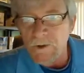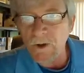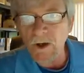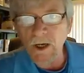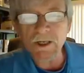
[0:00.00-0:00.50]

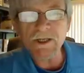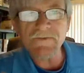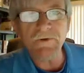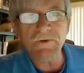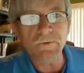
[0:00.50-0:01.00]
Your
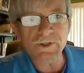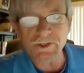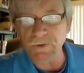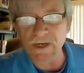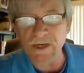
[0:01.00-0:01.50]
audience
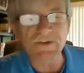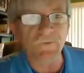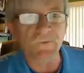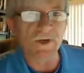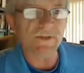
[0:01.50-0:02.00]
views you as
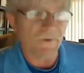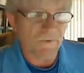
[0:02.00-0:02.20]
the voice